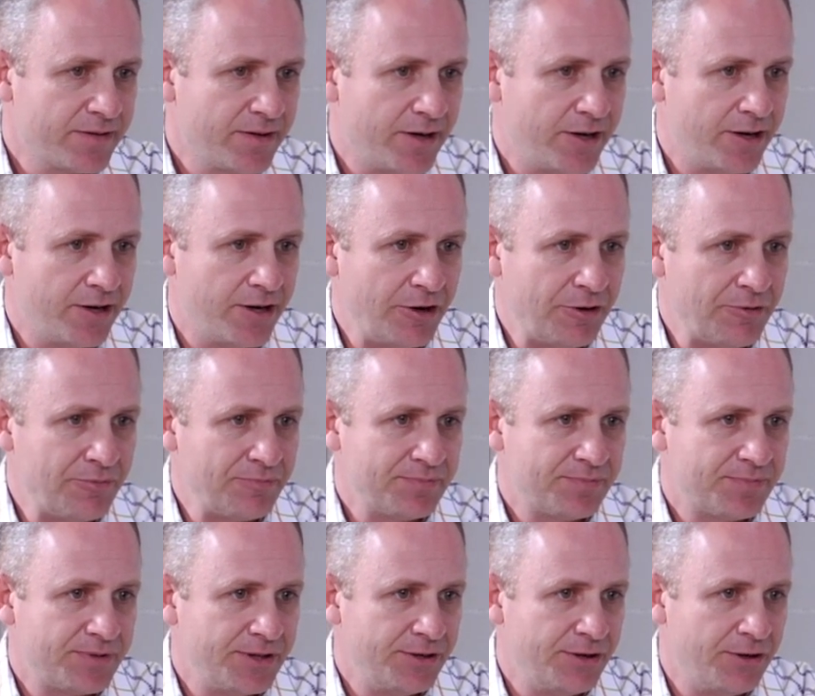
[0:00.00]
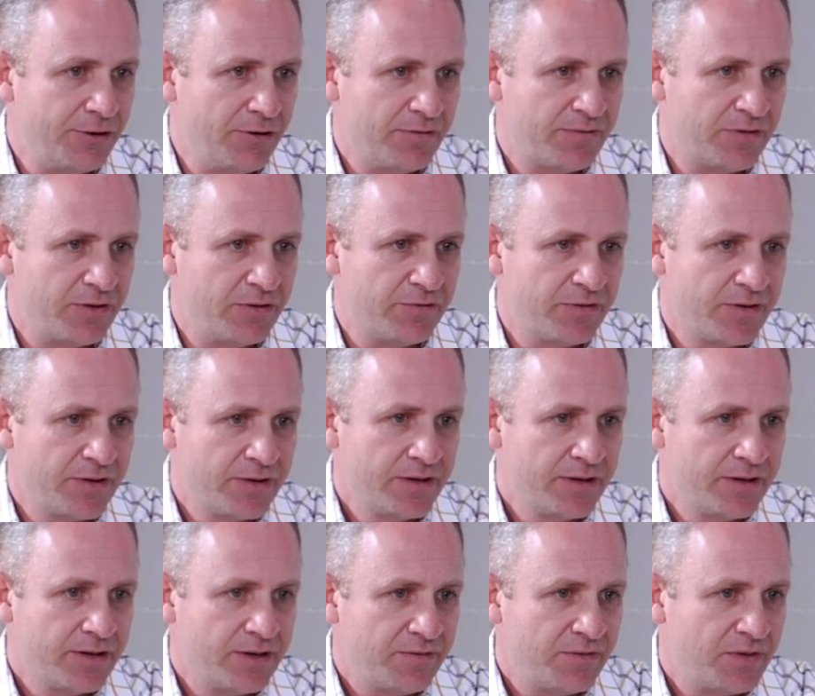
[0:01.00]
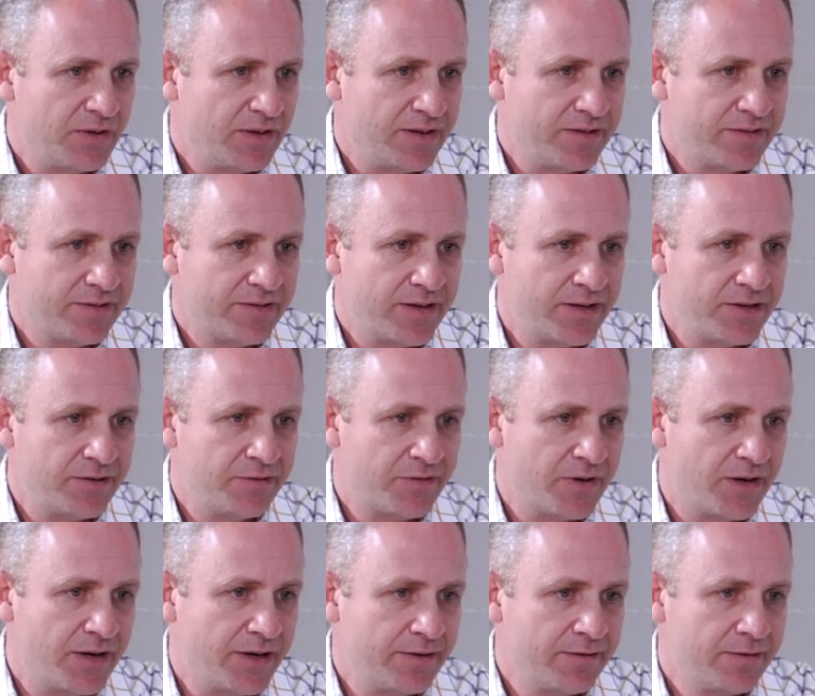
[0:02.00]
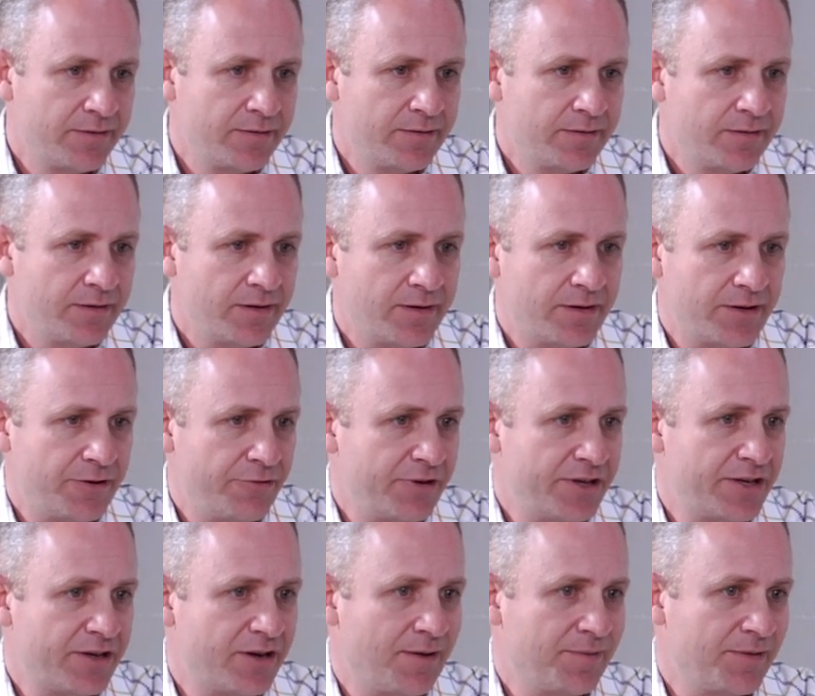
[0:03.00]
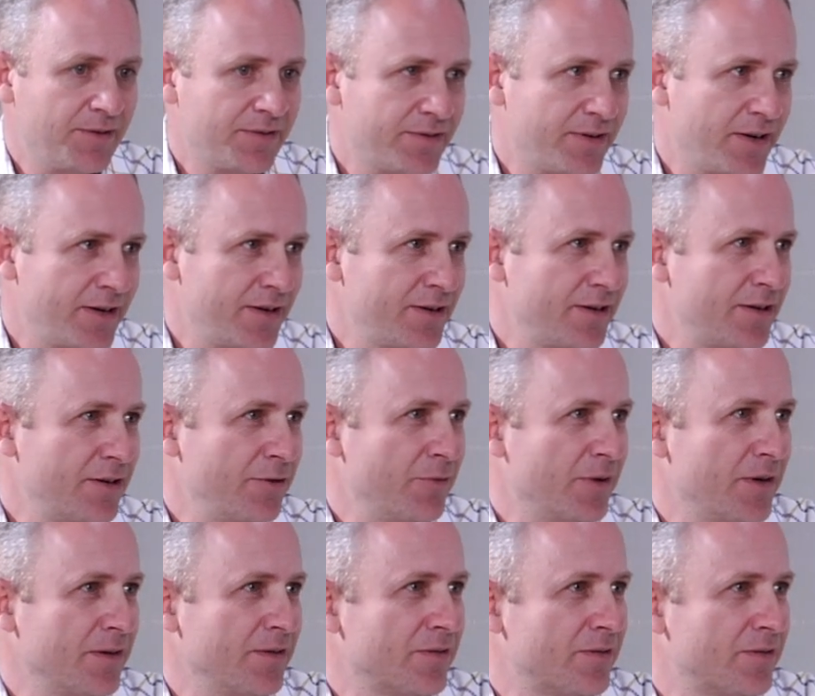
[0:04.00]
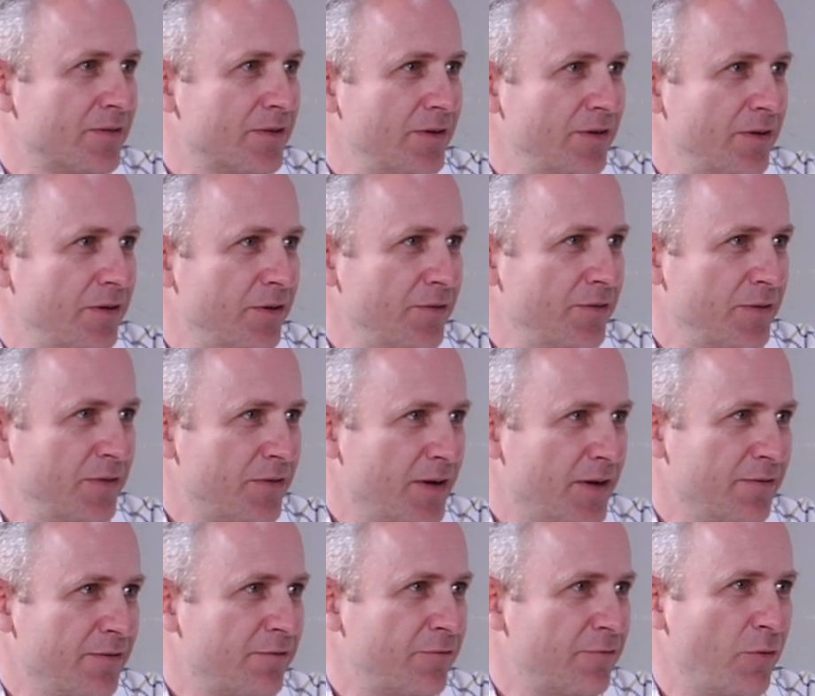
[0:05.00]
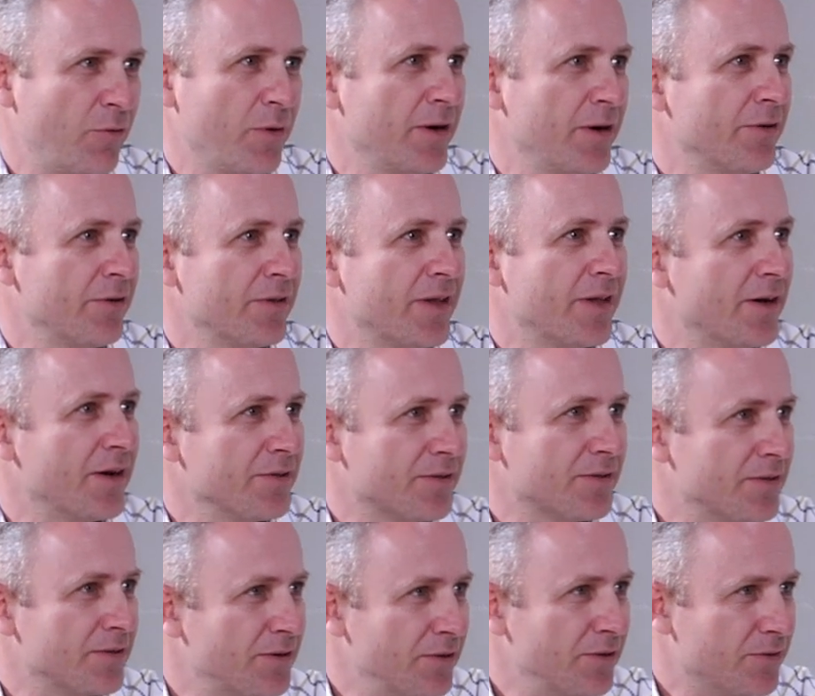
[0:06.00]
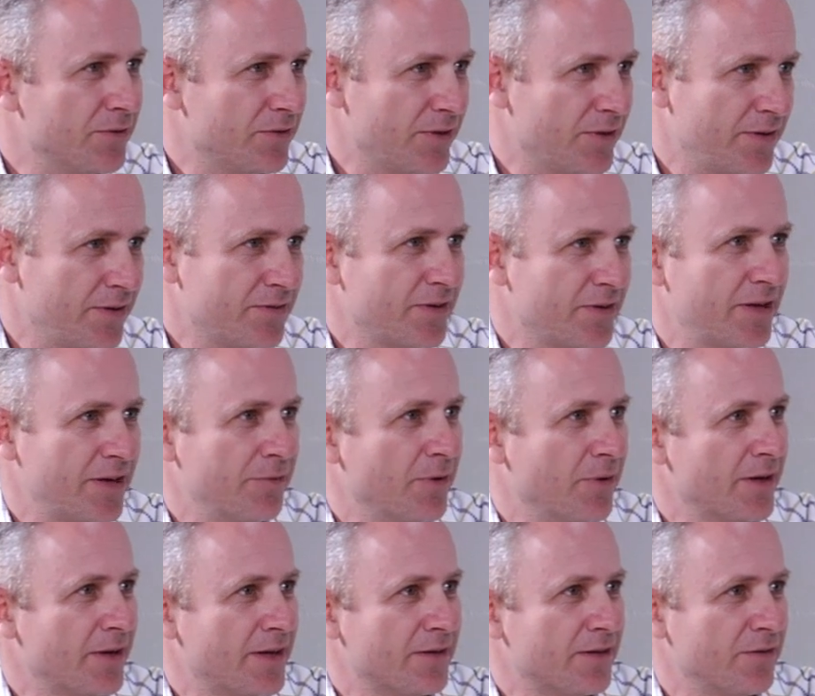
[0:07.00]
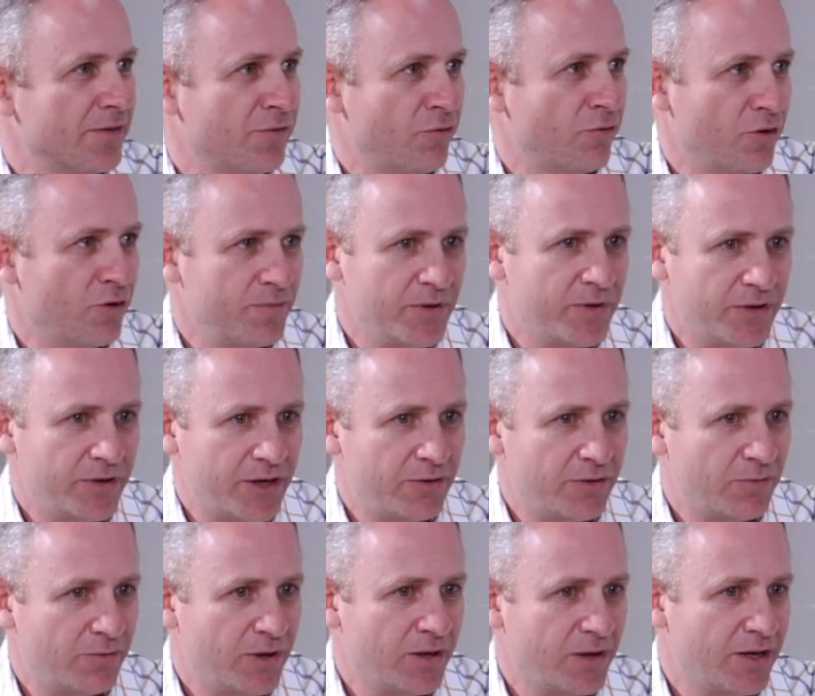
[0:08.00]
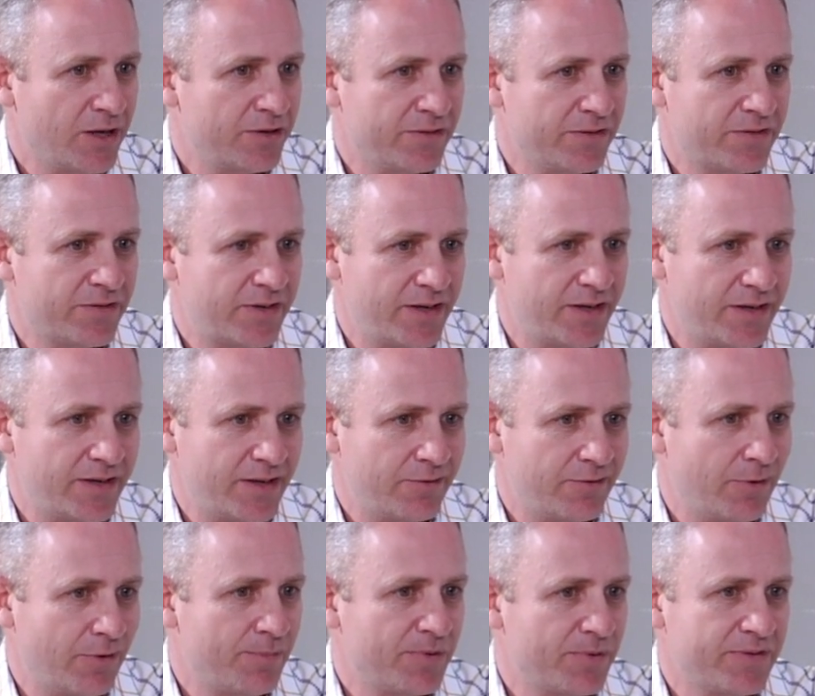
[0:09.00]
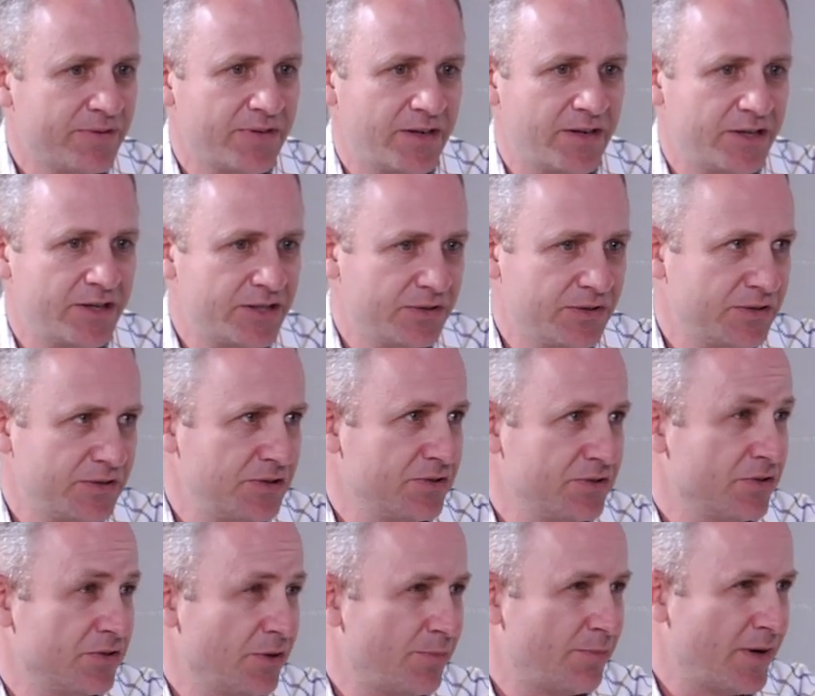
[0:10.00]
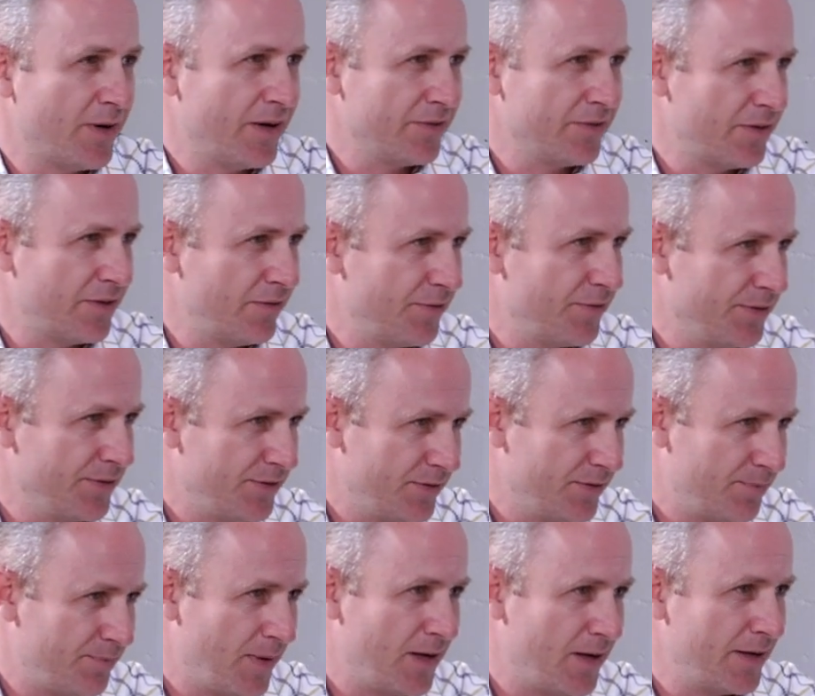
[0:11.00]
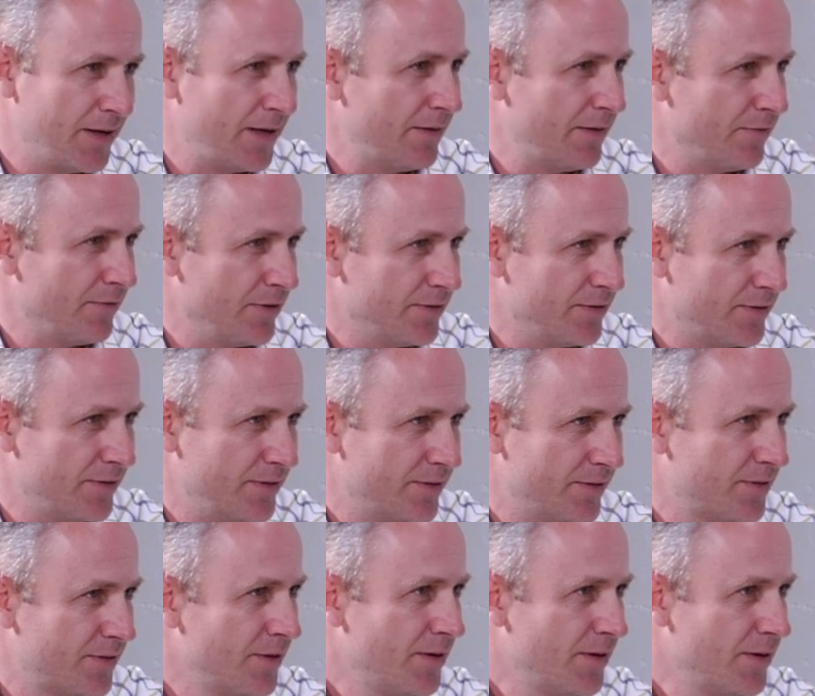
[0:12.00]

Um, you know, if you've, you know, let's say you've got uh, you're an e-commerce site. You want to you you've got 400,000 users on the site. You want to get to 4 million. Well, understanding what percentage those users are browsing versus buying versus